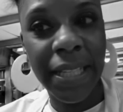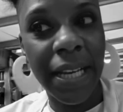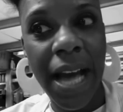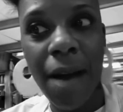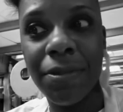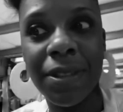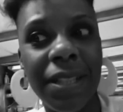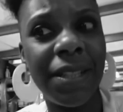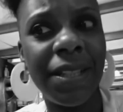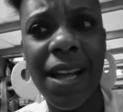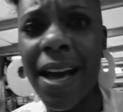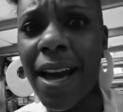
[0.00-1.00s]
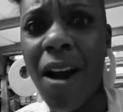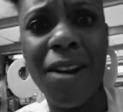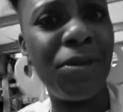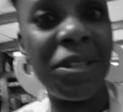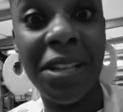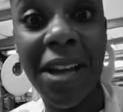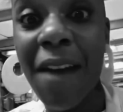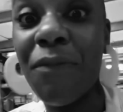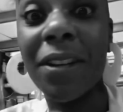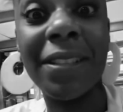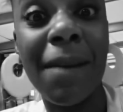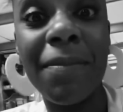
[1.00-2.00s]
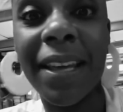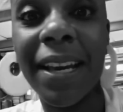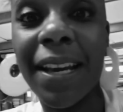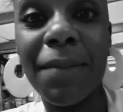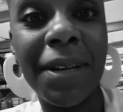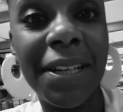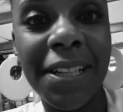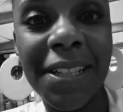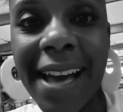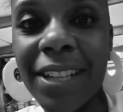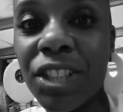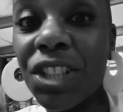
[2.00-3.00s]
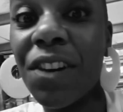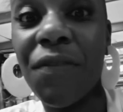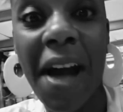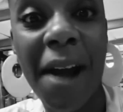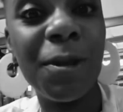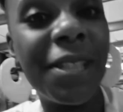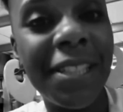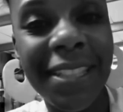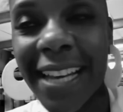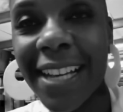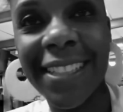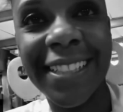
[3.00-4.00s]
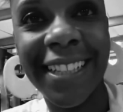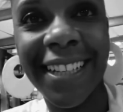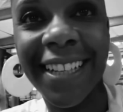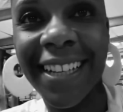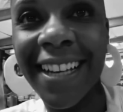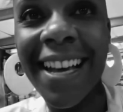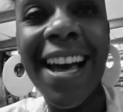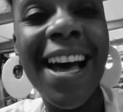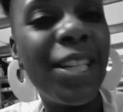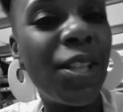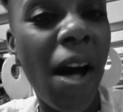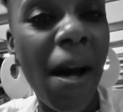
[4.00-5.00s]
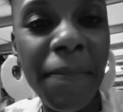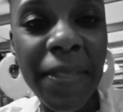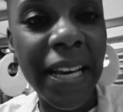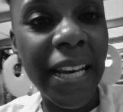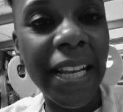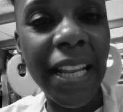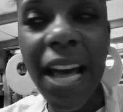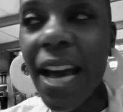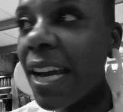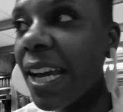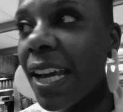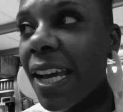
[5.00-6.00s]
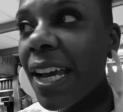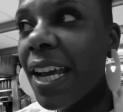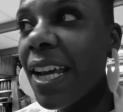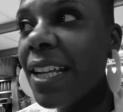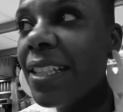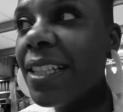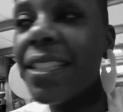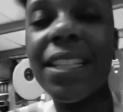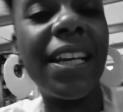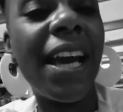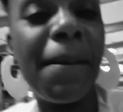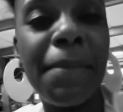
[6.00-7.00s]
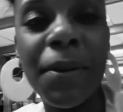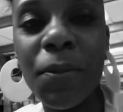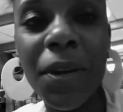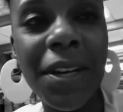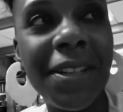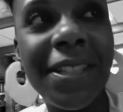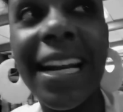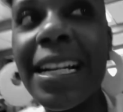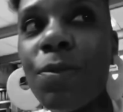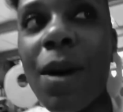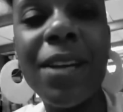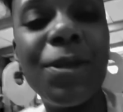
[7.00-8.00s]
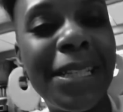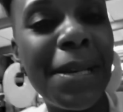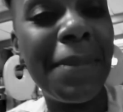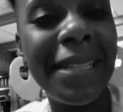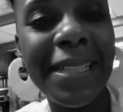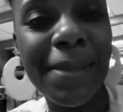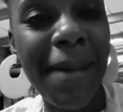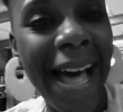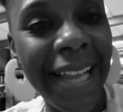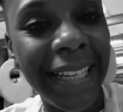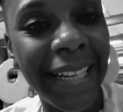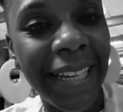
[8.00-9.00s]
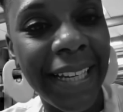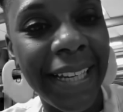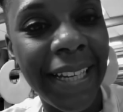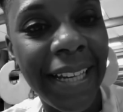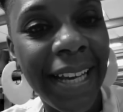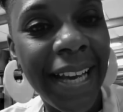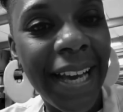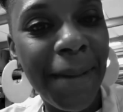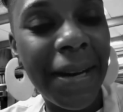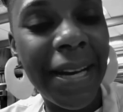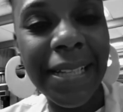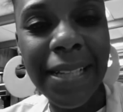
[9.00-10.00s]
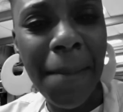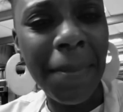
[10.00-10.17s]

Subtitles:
I was just like, are you still? At first, I'm thinking because, like, she a viral sensation. So I'm thinking, like, this shit can't be real. So that's why you see me smiling, because I'm